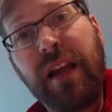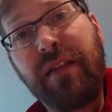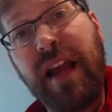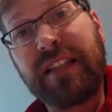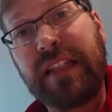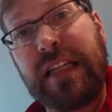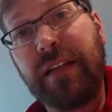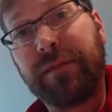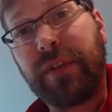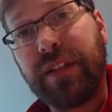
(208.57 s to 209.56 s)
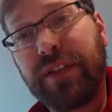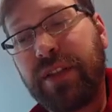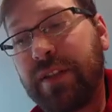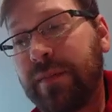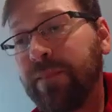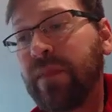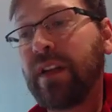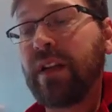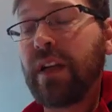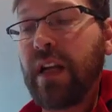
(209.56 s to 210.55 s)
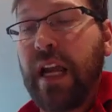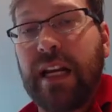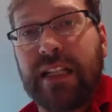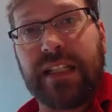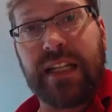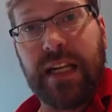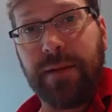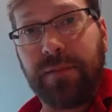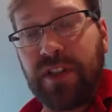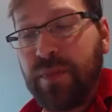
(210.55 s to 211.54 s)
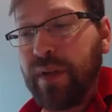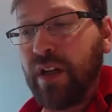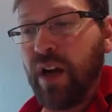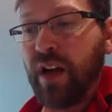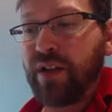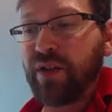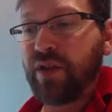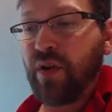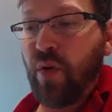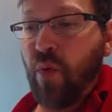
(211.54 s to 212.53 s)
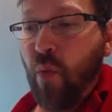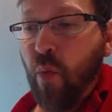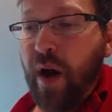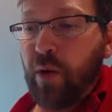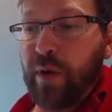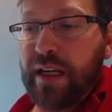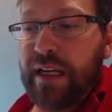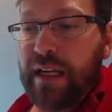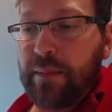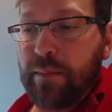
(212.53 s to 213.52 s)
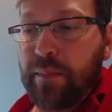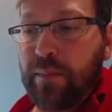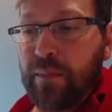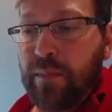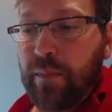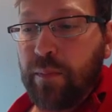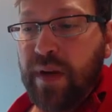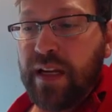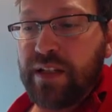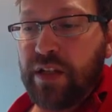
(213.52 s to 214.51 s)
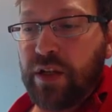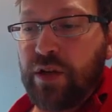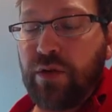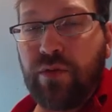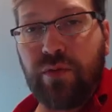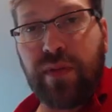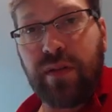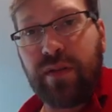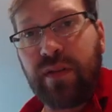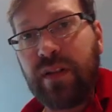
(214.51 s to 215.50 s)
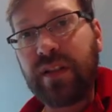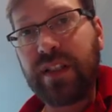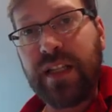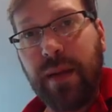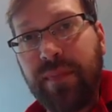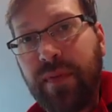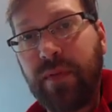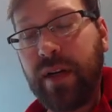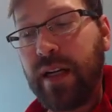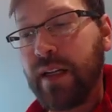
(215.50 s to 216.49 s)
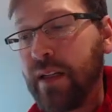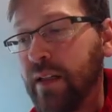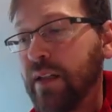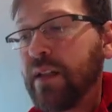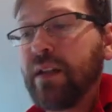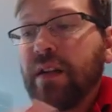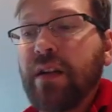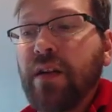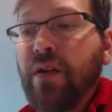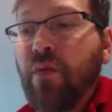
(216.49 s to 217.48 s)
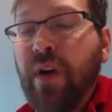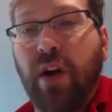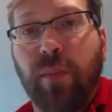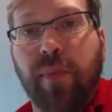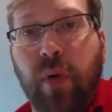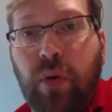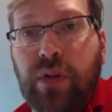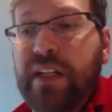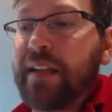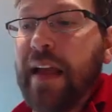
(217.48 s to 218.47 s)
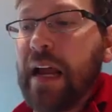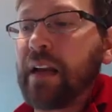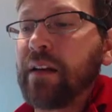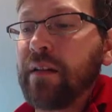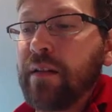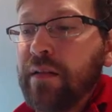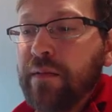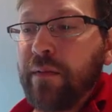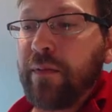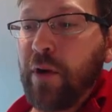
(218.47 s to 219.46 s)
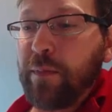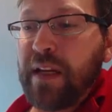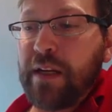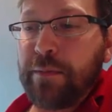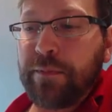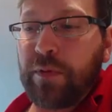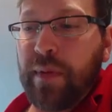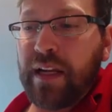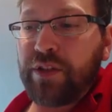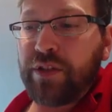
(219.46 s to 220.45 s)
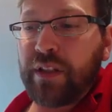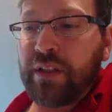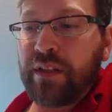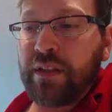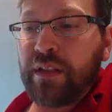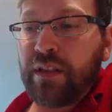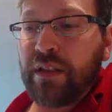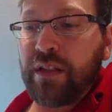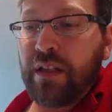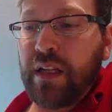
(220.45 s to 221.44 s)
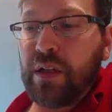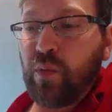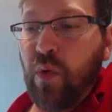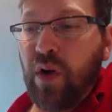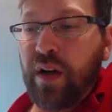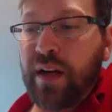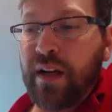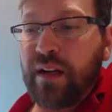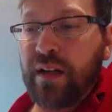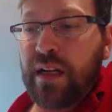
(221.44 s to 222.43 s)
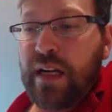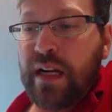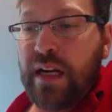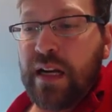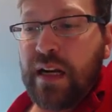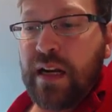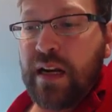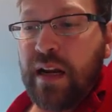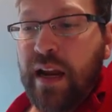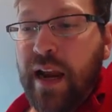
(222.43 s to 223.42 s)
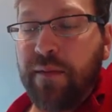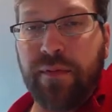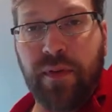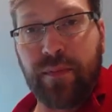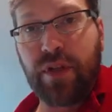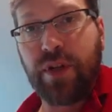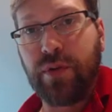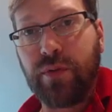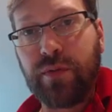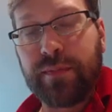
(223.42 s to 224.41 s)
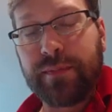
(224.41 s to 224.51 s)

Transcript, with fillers: And that's an inference. And it's an inference because where we get B is a cube, step 3, we are pulling that from the information in 1 and from 2.